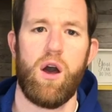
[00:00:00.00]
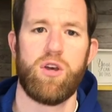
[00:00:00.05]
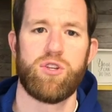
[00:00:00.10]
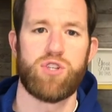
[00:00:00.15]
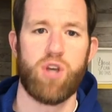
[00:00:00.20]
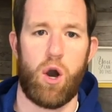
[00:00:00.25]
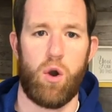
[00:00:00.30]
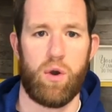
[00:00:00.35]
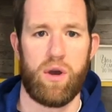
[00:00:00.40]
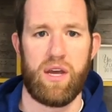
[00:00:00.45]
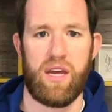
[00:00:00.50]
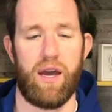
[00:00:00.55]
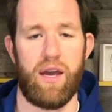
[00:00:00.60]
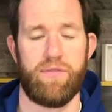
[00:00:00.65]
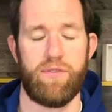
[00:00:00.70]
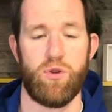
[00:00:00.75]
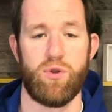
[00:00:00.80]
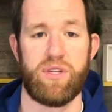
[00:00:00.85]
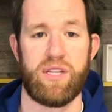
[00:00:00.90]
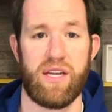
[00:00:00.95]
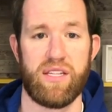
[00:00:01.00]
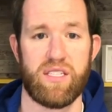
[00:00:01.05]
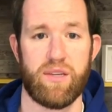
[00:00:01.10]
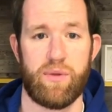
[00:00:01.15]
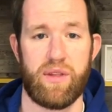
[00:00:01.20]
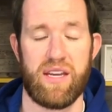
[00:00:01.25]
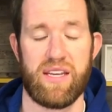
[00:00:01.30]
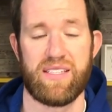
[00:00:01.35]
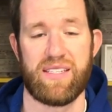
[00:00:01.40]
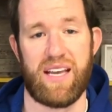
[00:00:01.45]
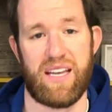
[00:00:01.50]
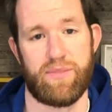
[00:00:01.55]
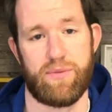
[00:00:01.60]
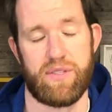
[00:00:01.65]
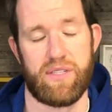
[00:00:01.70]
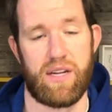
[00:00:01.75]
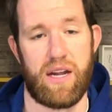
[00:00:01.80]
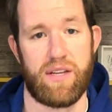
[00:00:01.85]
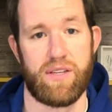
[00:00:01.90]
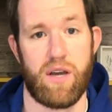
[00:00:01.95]
So if you did some of the
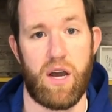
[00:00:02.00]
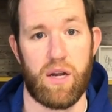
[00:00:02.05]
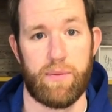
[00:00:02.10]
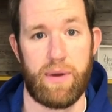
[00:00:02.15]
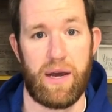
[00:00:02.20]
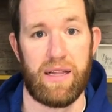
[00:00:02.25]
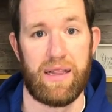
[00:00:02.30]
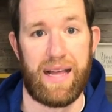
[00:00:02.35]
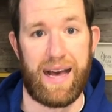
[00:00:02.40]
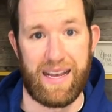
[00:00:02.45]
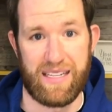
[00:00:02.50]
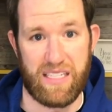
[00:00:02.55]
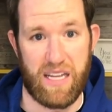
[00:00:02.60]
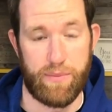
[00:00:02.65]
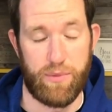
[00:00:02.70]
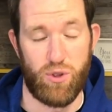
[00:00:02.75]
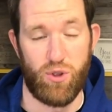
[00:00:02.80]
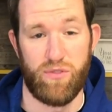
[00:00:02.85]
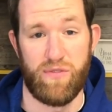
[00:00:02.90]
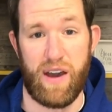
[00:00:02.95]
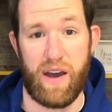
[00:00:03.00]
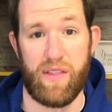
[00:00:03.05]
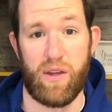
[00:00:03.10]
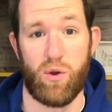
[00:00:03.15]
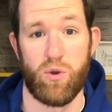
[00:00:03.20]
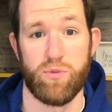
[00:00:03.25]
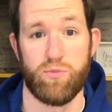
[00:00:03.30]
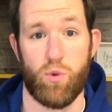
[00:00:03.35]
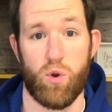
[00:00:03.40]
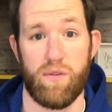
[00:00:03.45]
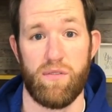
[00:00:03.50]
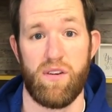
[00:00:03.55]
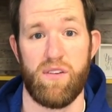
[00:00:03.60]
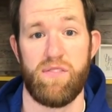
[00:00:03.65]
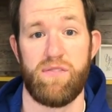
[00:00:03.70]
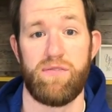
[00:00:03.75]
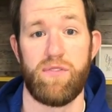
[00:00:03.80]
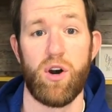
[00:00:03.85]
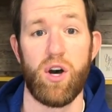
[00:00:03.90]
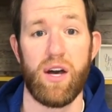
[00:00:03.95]
assessments that I talked about last time and you found that it was more of a
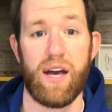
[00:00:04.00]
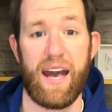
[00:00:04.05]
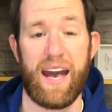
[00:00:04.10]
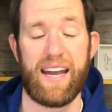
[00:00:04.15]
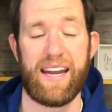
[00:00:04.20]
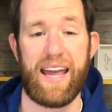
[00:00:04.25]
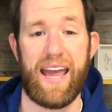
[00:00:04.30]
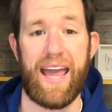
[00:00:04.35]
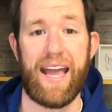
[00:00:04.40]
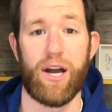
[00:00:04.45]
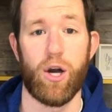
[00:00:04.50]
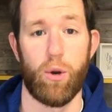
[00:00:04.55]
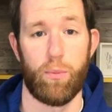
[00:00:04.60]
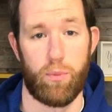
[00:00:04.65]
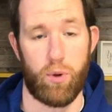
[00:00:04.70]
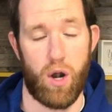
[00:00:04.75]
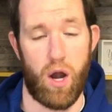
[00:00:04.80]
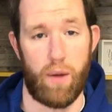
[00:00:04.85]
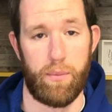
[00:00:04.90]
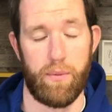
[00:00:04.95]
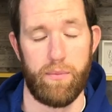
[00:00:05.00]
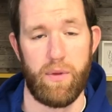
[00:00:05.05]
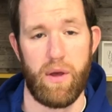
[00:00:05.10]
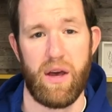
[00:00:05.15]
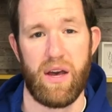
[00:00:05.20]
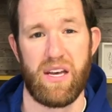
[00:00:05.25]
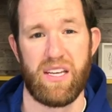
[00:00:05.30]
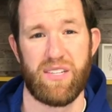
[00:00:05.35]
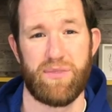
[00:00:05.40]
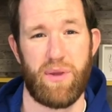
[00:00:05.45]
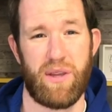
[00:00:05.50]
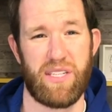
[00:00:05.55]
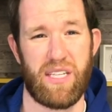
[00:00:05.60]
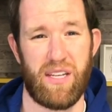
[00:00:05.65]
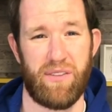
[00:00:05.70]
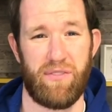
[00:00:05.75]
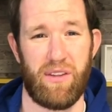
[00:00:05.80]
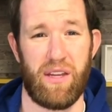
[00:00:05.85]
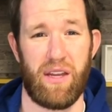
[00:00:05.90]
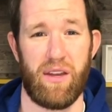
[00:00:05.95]
foot and ankle problem,
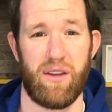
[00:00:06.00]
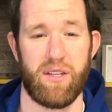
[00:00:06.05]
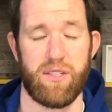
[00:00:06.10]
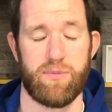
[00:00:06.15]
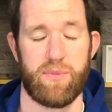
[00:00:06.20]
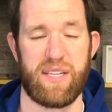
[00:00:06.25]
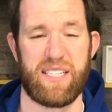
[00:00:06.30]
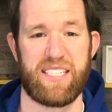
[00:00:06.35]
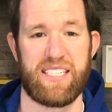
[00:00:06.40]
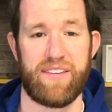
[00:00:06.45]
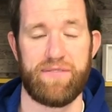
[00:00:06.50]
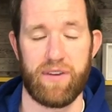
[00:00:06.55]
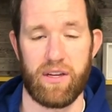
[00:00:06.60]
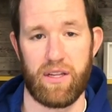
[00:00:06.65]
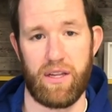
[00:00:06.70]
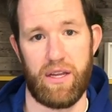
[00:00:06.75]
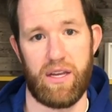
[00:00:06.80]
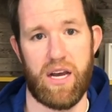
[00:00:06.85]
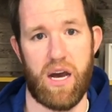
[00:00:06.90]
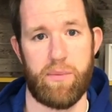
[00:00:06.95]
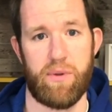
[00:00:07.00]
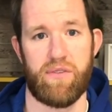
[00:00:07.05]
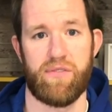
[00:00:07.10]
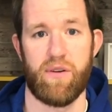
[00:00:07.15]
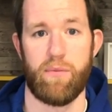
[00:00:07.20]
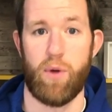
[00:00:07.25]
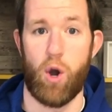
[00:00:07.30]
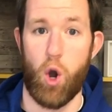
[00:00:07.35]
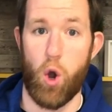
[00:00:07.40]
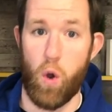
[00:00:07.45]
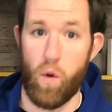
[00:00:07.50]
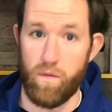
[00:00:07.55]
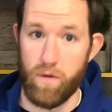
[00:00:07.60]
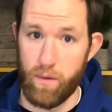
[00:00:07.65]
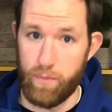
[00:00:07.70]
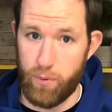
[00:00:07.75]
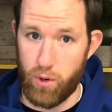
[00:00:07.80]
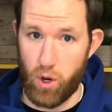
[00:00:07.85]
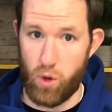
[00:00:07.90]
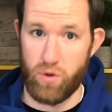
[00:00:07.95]
specifically, specifically coming from
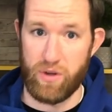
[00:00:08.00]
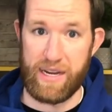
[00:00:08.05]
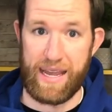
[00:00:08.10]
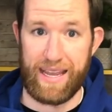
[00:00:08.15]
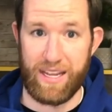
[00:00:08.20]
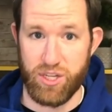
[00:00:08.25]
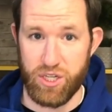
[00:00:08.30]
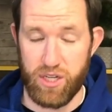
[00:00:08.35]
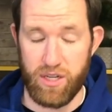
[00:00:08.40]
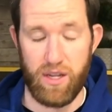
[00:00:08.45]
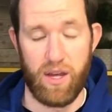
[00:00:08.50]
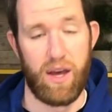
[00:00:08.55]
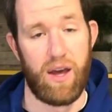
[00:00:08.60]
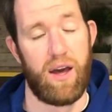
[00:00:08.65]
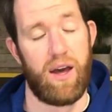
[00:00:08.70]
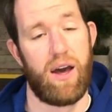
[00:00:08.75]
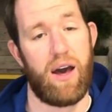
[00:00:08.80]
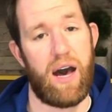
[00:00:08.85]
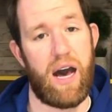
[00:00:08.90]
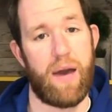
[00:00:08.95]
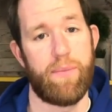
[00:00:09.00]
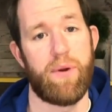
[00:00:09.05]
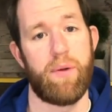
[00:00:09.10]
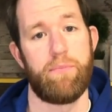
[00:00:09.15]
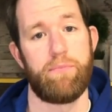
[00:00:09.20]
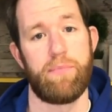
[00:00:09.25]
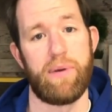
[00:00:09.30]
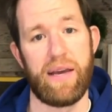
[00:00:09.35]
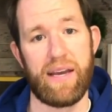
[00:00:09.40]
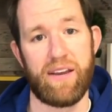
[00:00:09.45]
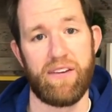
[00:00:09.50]
overpronation, I'm a big